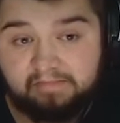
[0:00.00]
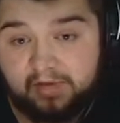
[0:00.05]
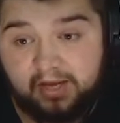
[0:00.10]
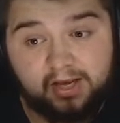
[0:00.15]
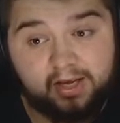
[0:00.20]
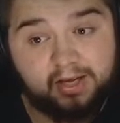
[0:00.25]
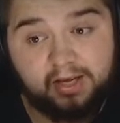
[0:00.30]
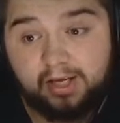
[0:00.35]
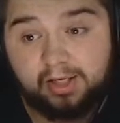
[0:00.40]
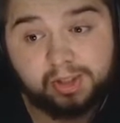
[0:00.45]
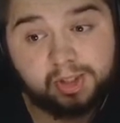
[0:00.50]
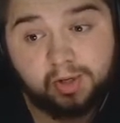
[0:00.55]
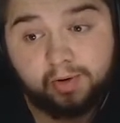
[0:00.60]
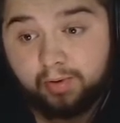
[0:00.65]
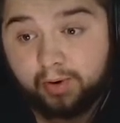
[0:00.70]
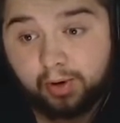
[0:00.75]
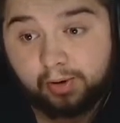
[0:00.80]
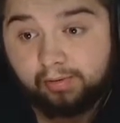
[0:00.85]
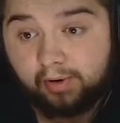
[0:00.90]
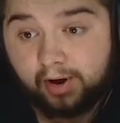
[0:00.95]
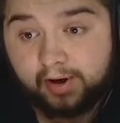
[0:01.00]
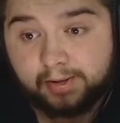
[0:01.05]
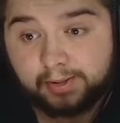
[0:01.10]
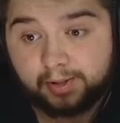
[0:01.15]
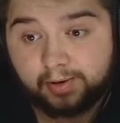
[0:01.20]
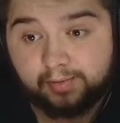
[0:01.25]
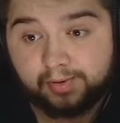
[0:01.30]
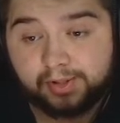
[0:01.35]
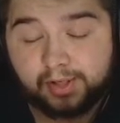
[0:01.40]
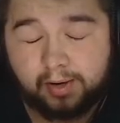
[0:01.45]
He's doing all right for
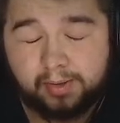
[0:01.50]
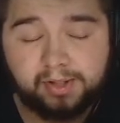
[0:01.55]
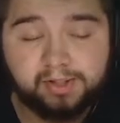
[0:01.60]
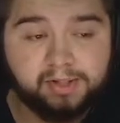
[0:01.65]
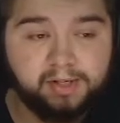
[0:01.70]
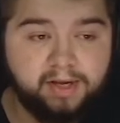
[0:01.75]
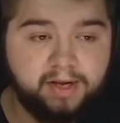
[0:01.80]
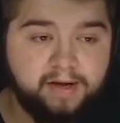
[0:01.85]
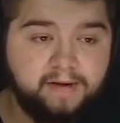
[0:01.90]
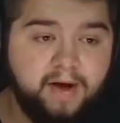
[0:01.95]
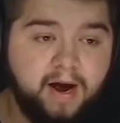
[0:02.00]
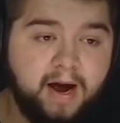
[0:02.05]
himself, isn't he?